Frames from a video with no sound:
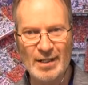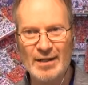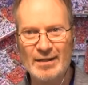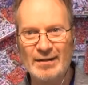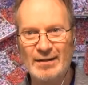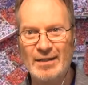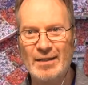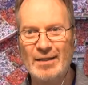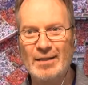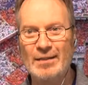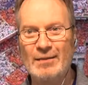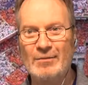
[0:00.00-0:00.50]

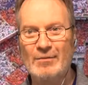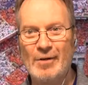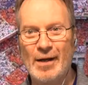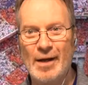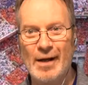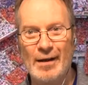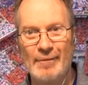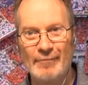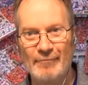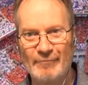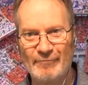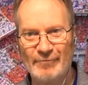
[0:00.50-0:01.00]
think
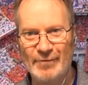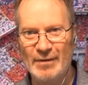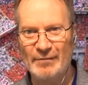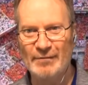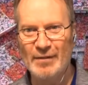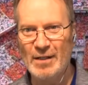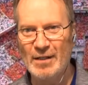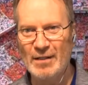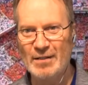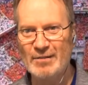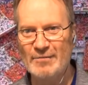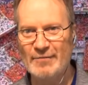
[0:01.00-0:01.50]
the
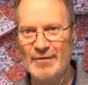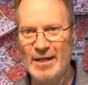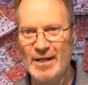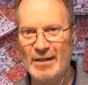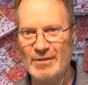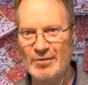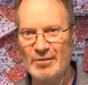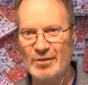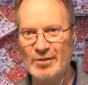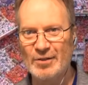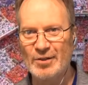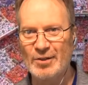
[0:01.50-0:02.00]
Vols
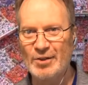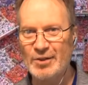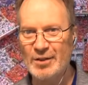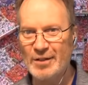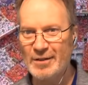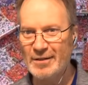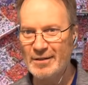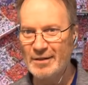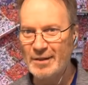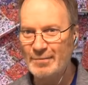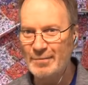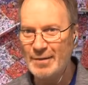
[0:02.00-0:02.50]
fans are going to
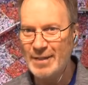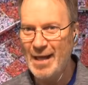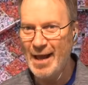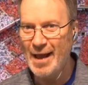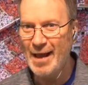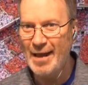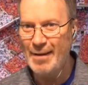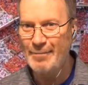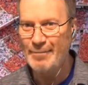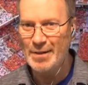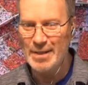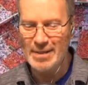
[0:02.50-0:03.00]
start to be
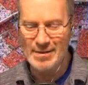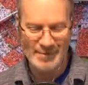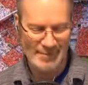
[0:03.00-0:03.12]
happy.